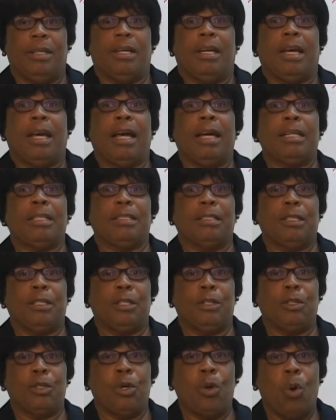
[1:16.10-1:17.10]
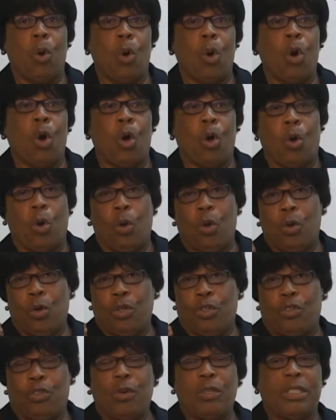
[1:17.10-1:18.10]
as your
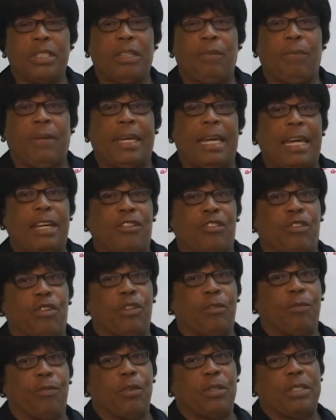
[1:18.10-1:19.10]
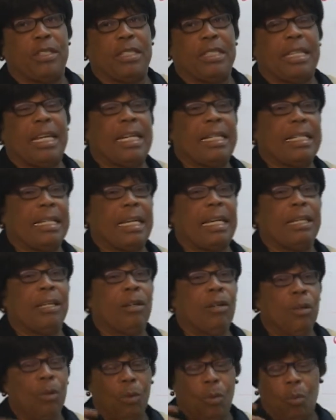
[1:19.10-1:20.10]
justification for stating
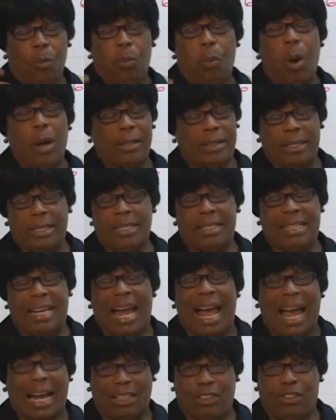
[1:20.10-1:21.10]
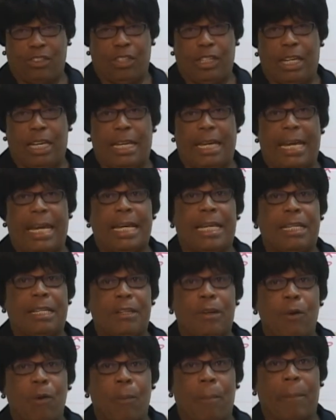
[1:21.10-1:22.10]
what is actually in
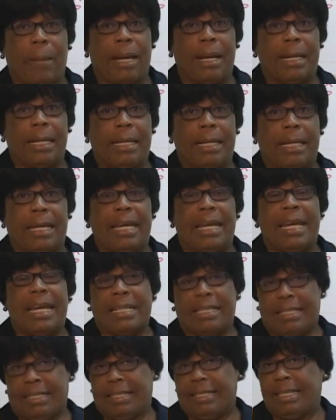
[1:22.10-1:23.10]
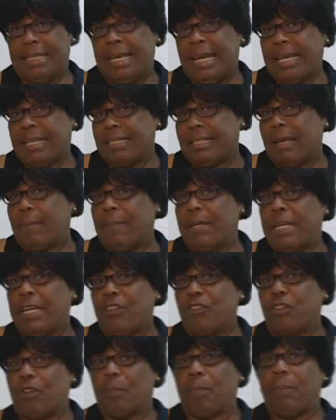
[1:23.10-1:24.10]
your mind is the
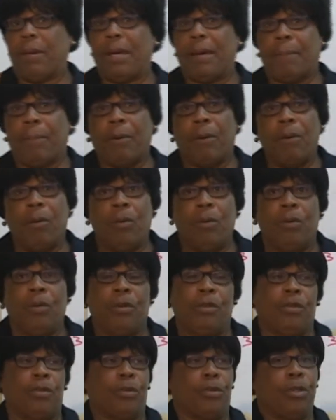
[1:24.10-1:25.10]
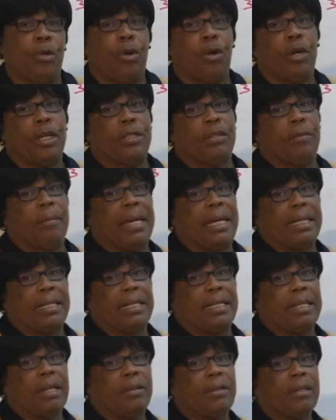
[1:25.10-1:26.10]
examination paper. So you're going to make
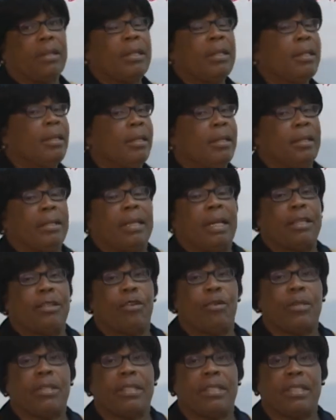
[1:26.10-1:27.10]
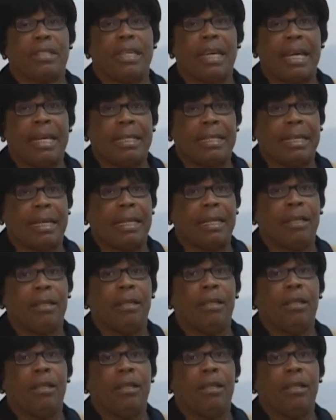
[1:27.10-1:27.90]
certain that you're stating